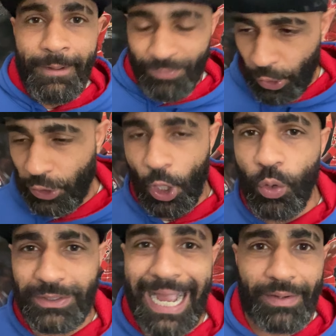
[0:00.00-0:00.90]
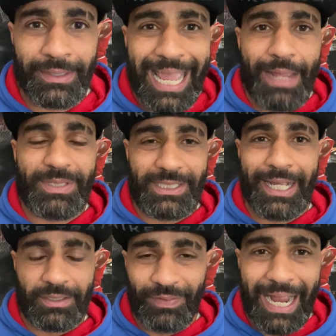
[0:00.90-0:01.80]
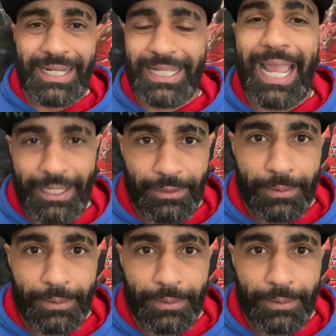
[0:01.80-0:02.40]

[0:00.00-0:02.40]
the closeout in game six of 98.